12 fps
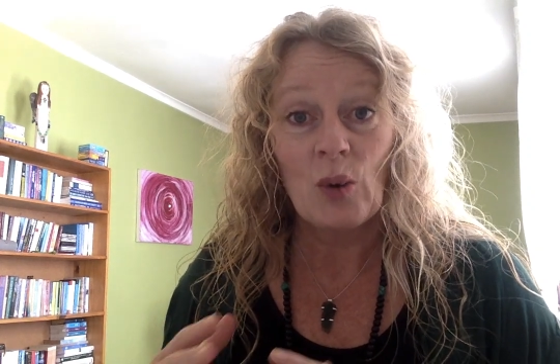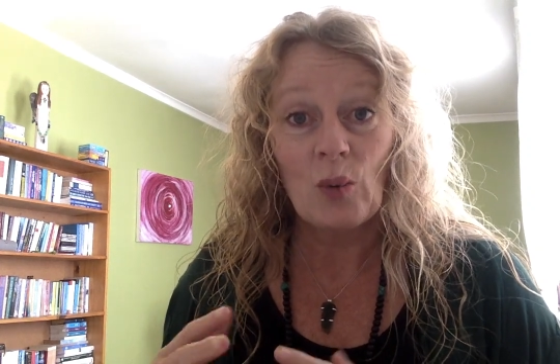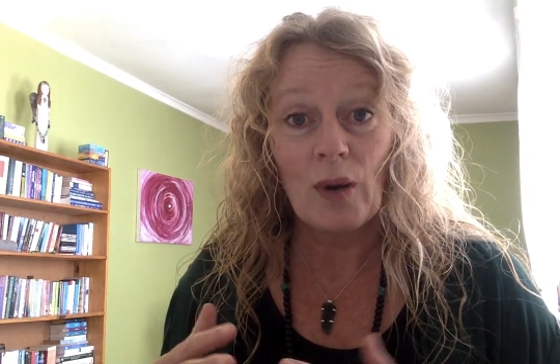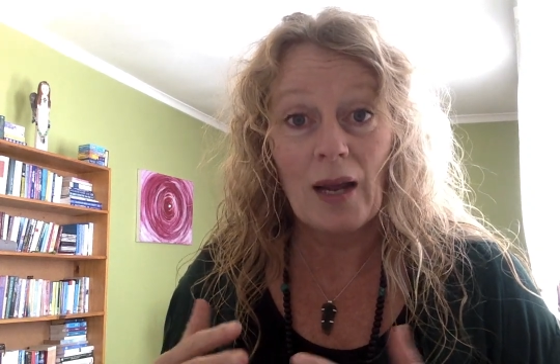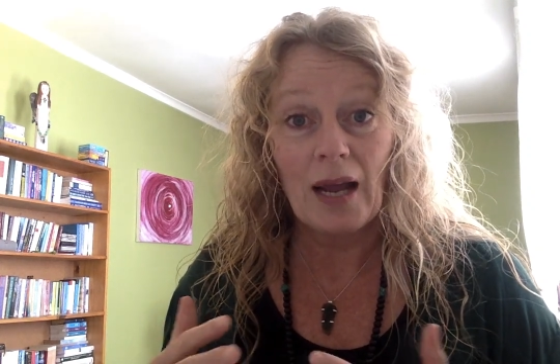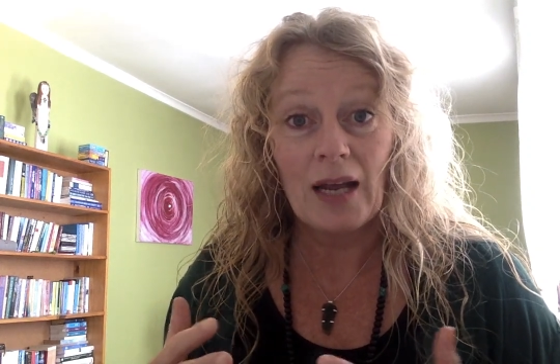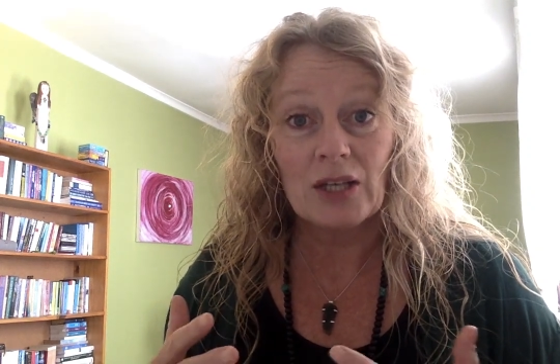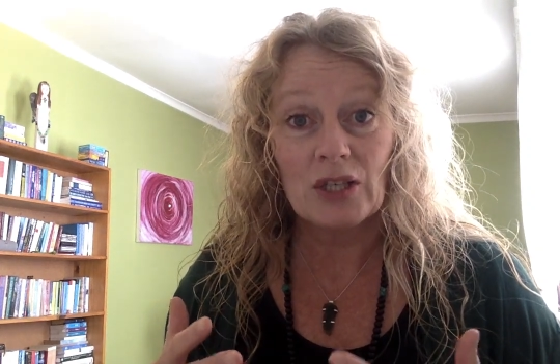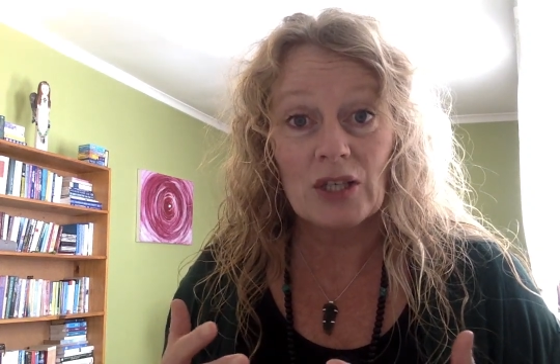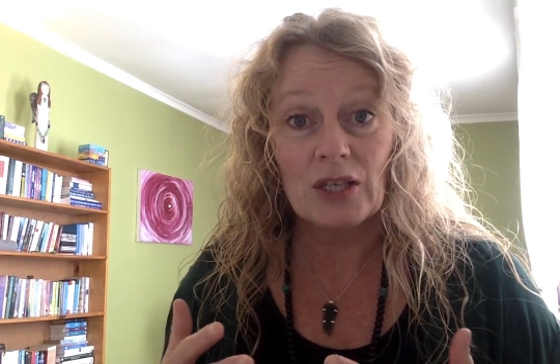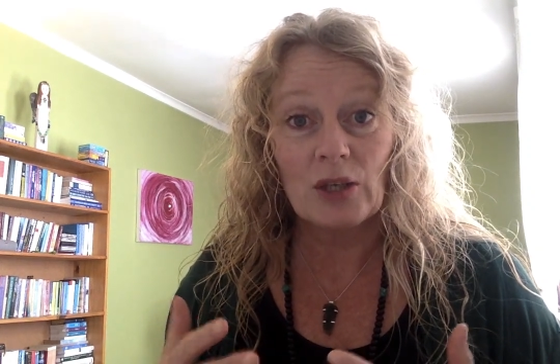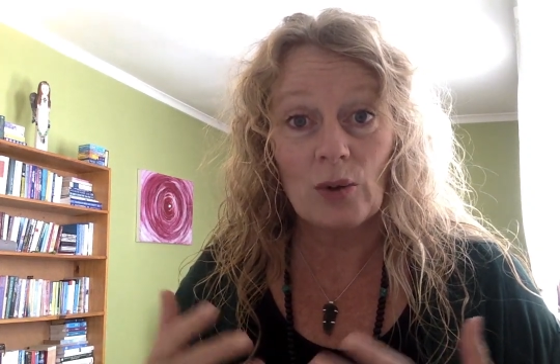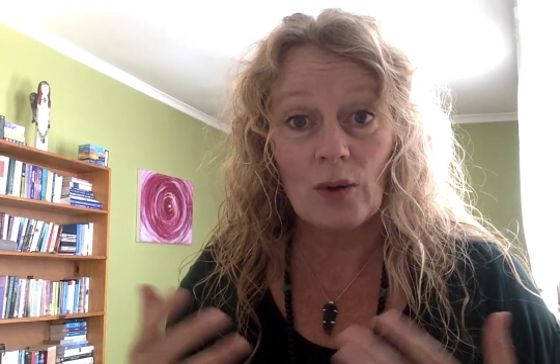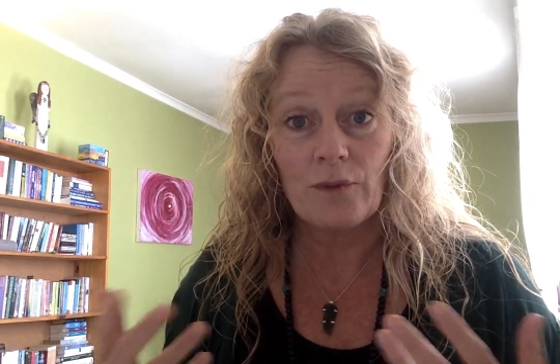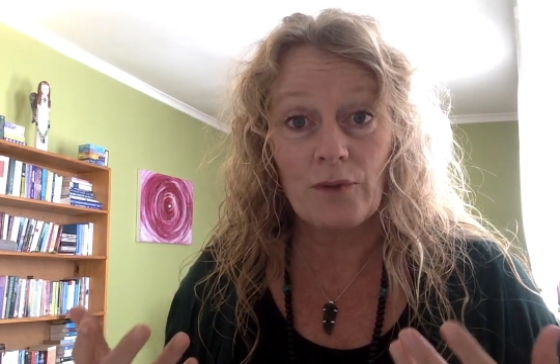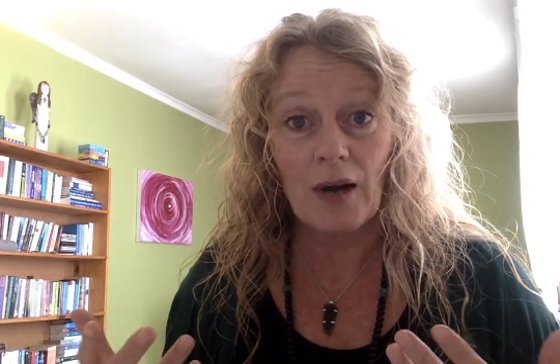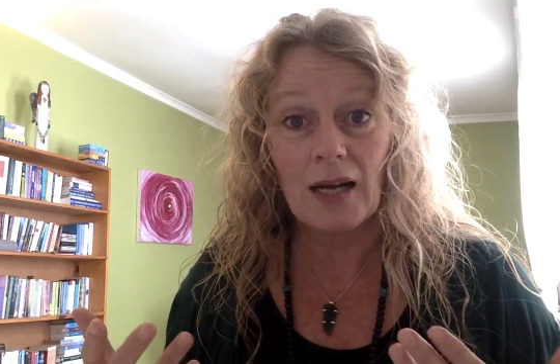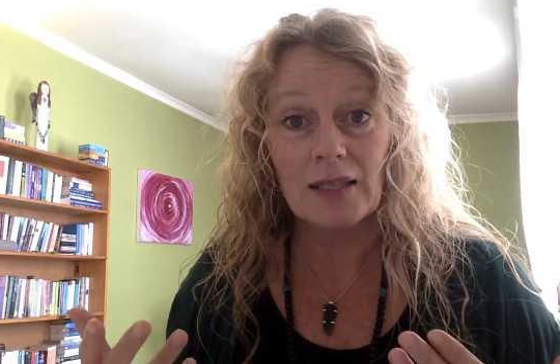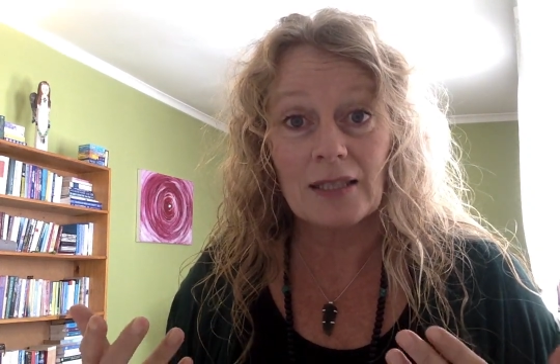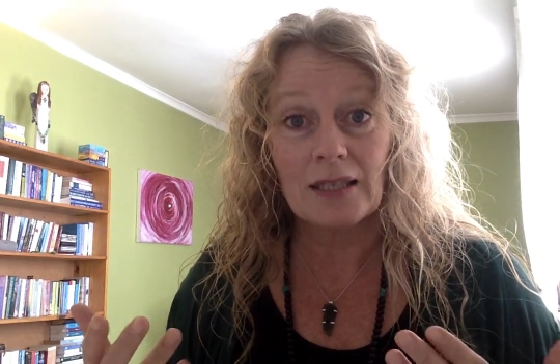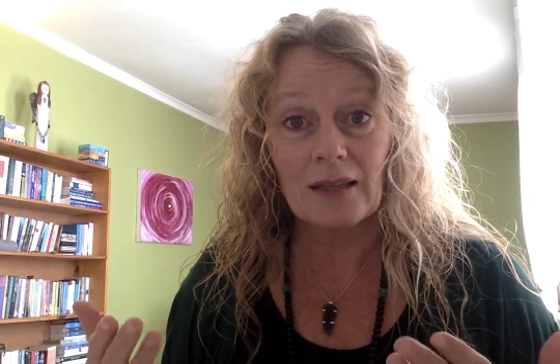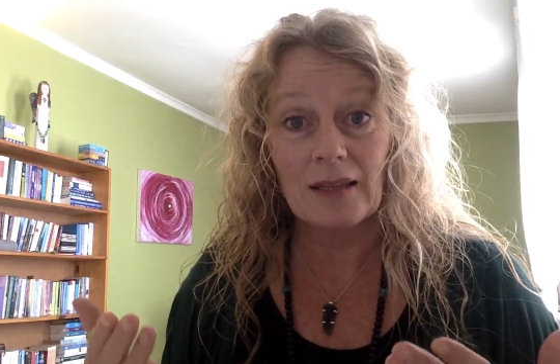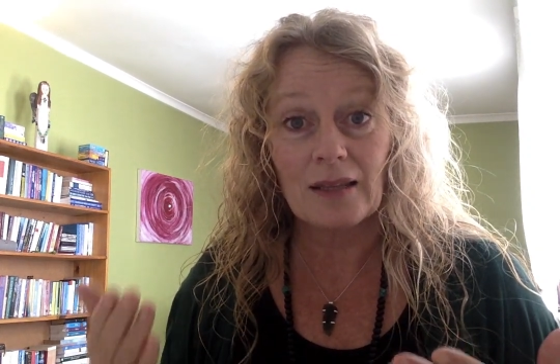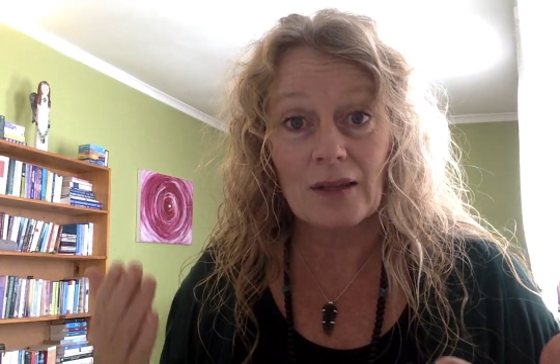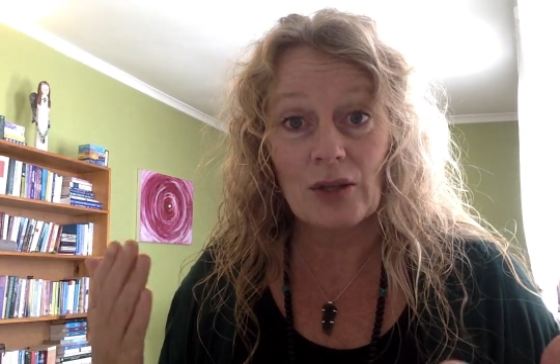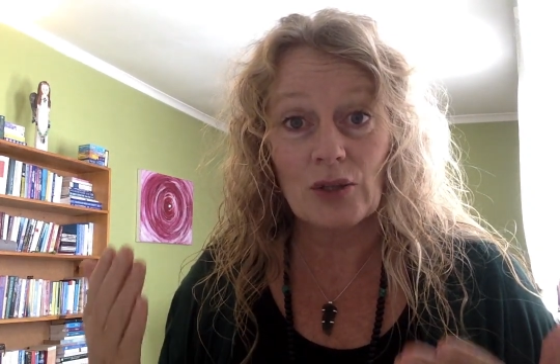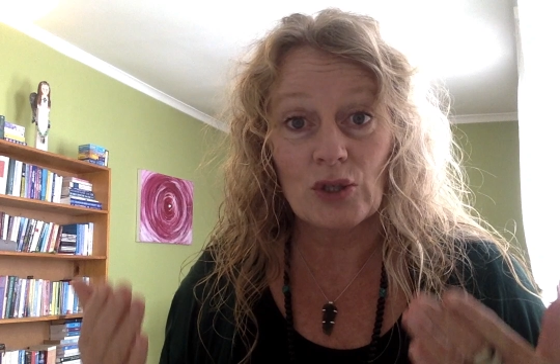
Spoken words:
where actually you are finding that the